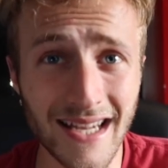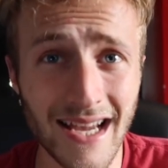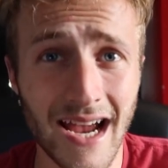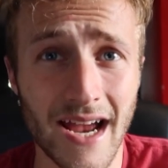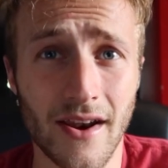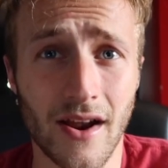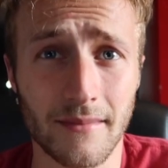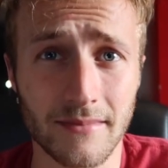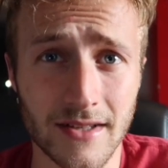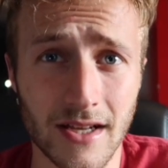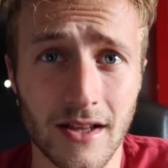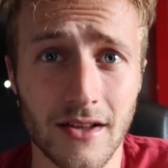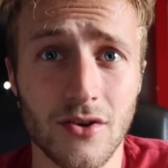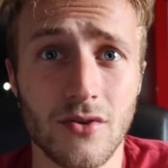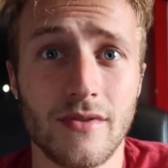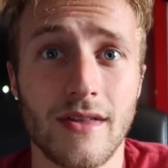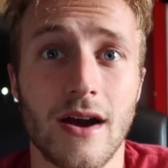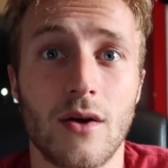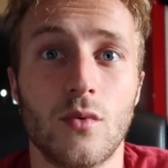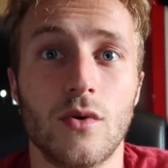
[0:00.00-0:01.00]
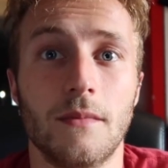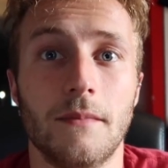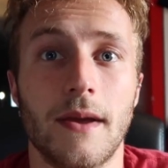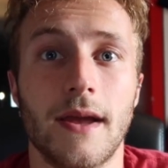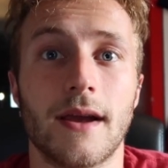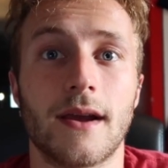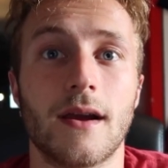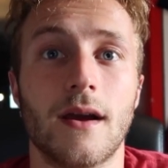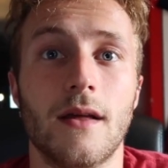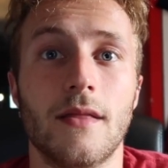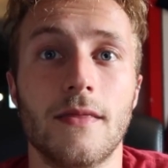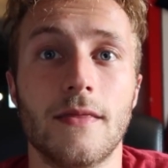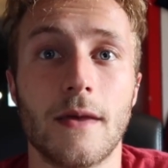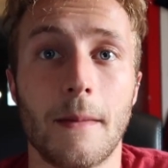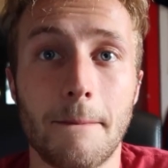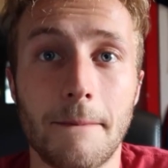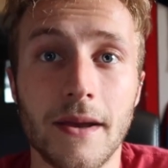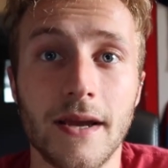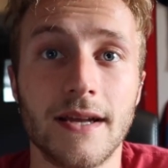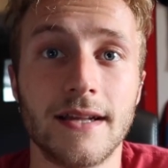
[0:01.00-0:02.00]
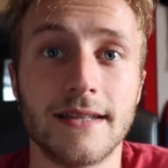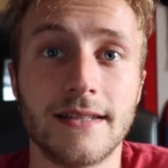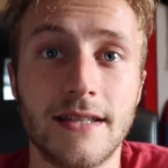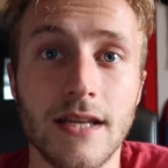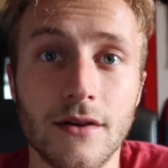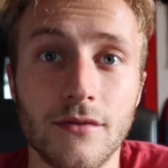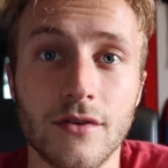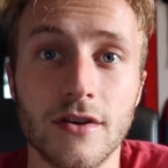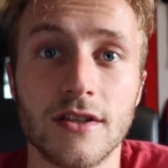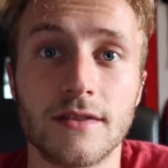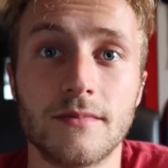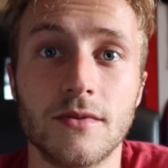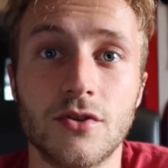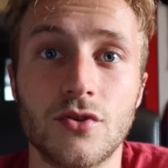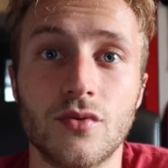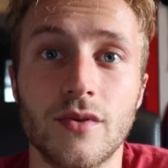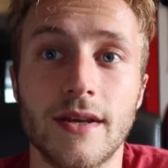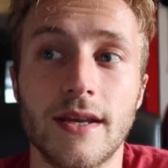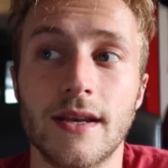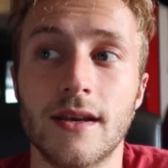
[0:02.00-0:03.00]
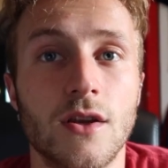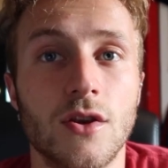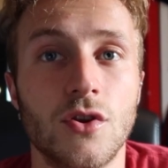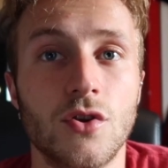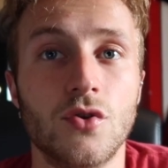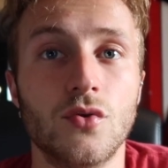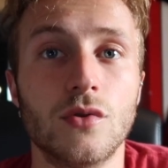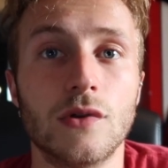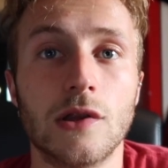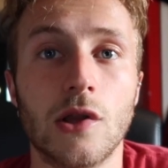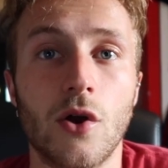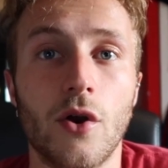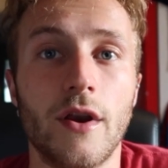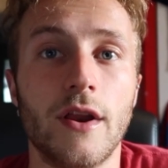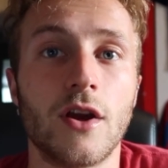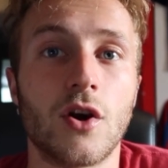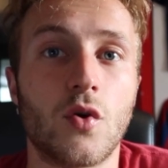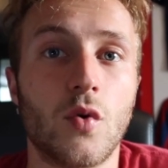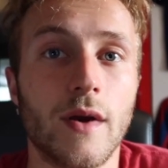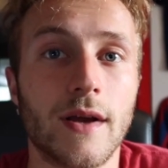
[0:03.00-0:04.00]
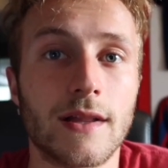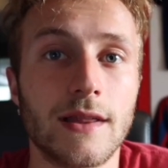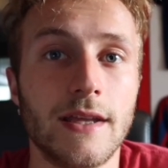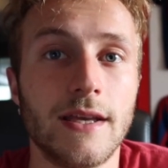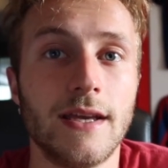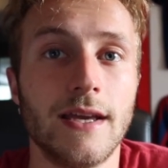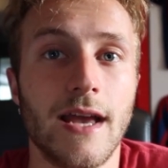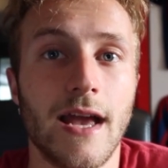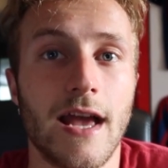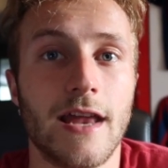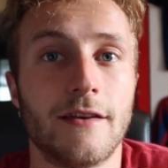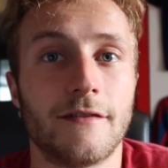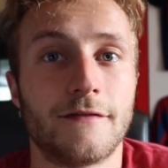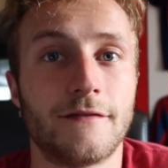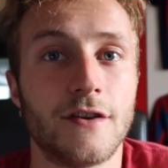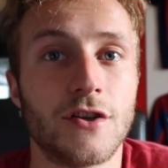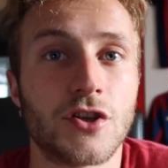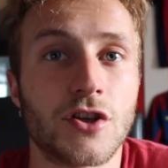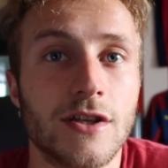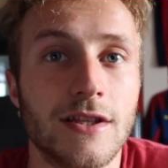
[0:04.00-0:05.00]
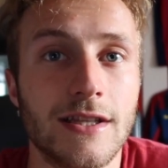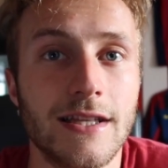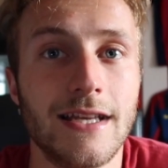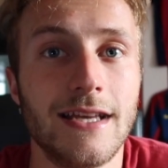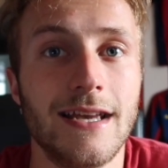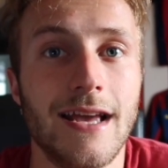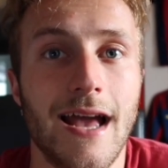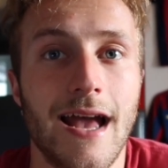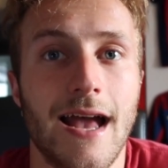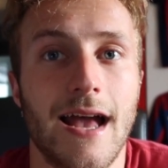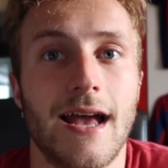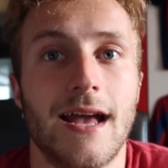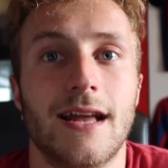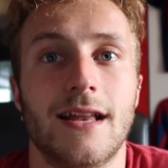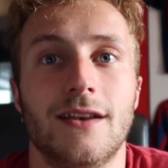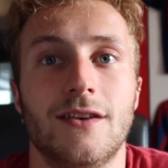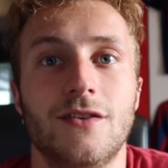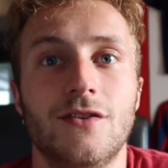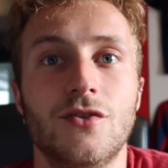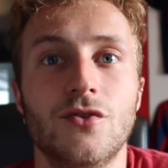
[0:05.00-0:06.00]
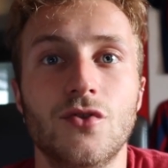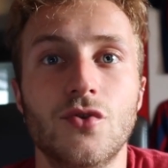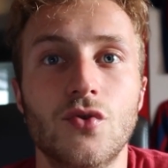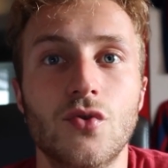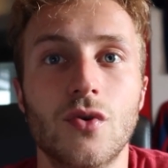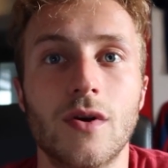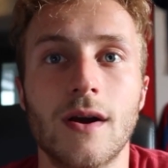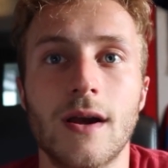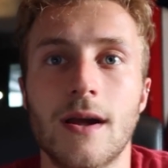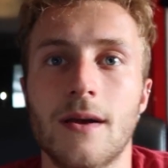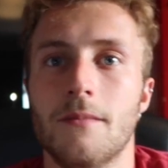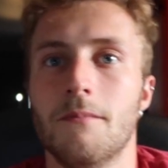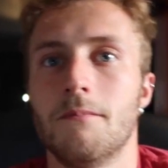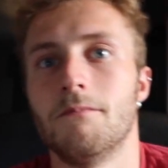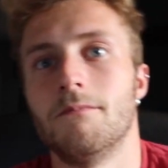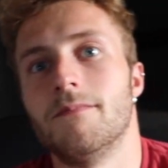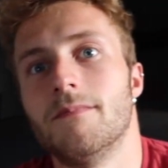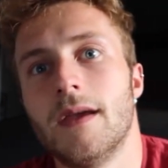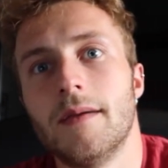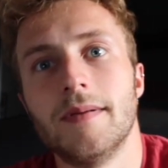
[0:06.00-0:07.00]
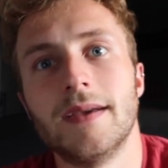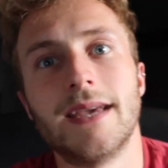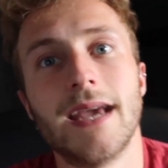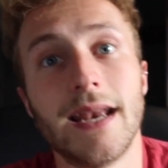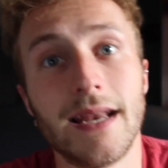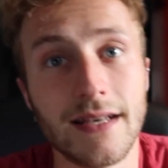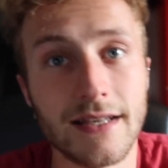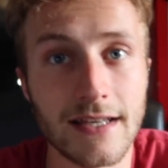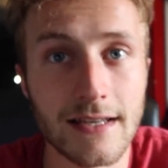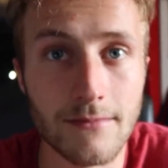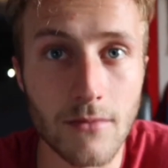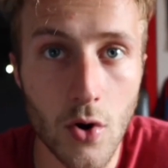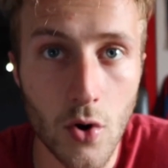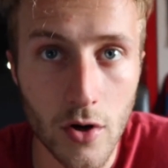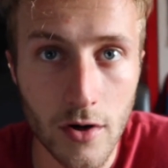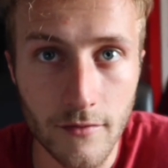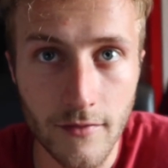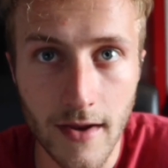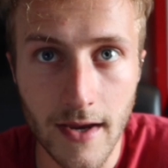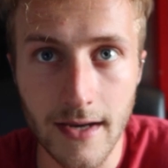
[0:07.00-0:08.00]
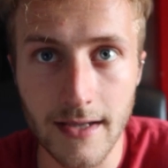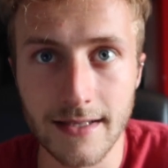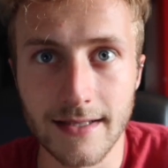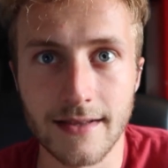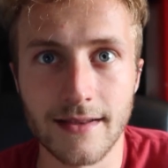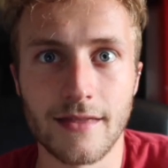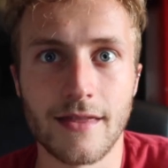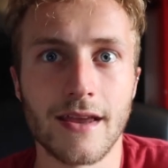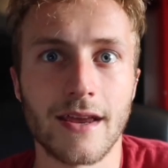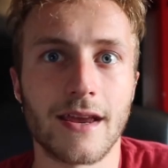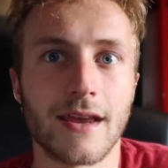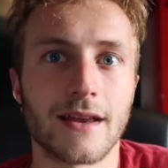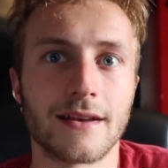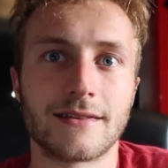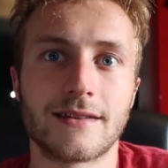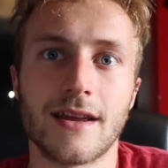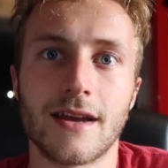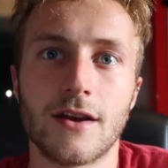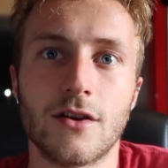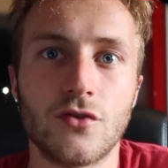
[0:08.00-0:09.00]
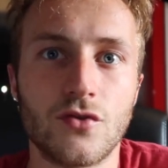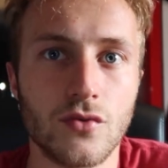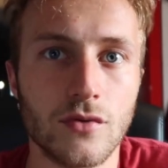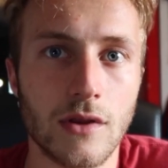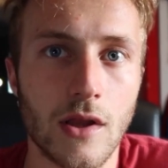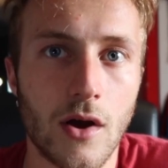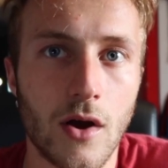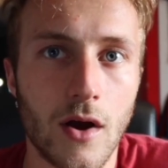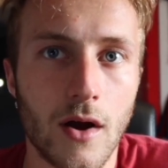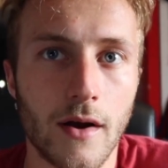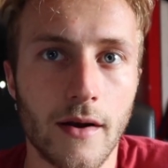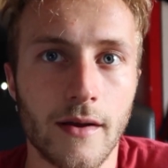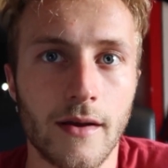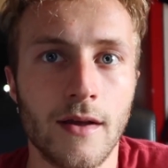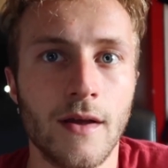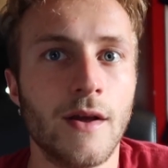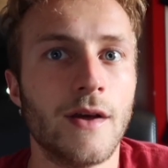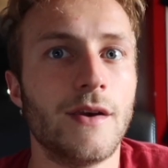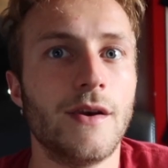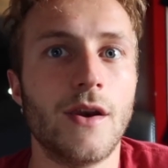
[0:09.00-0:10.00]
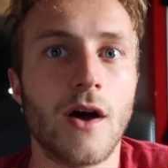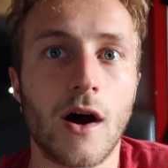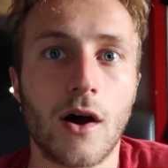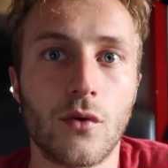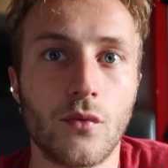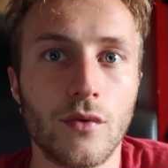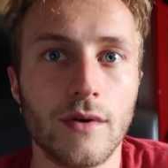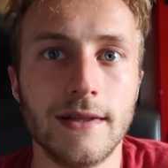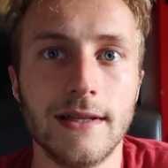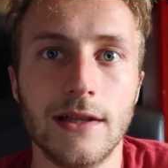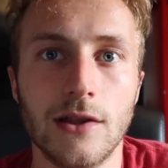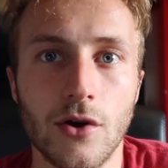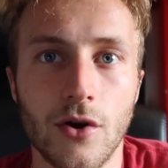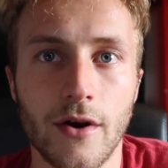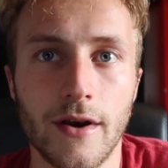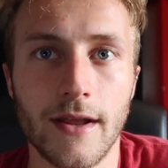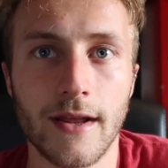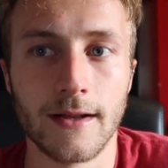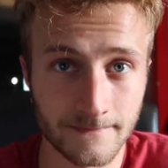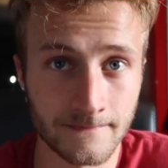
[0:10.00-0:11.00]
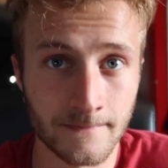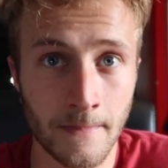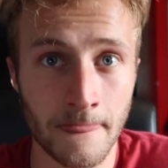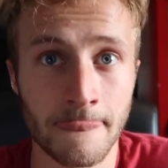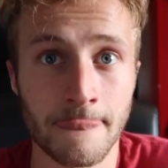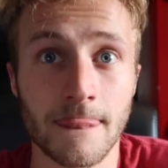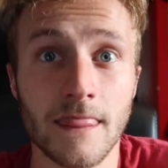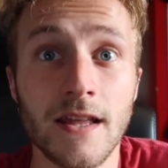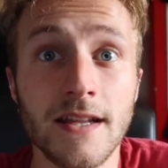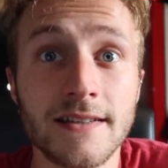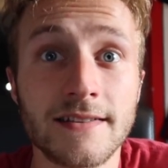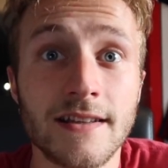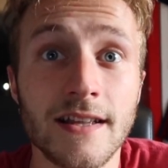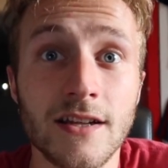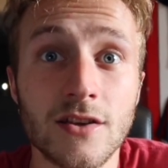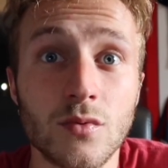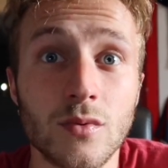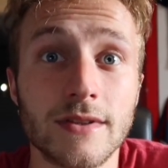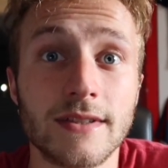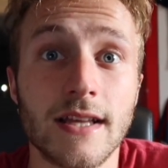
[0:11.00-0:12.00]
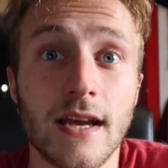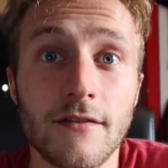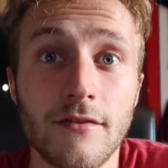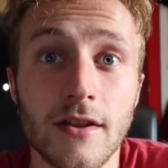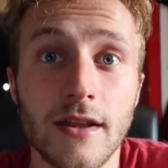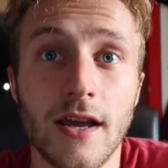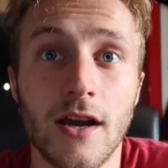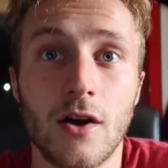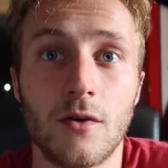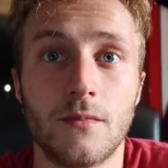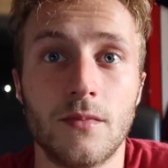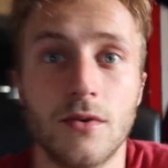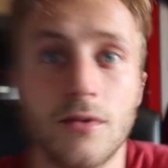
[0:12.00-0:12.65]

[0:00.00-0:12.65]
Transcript: and I'm telling you, that will make the biggest difference between you learning quickly and efficiently and you maybe getting demotivated, thinking it's taking too long, not really learning. These things will definitely help